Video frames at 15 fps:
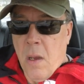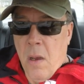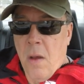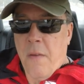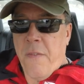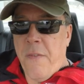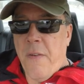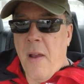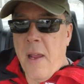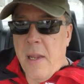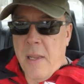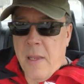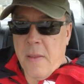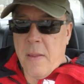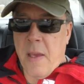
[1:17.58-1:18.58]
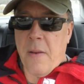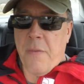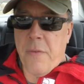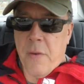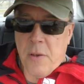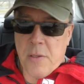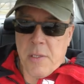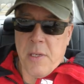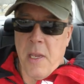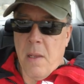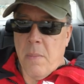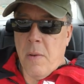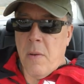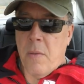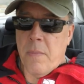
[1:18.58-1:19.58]
on finding that first
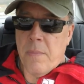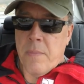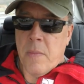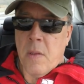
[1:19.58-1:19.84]
sailboat,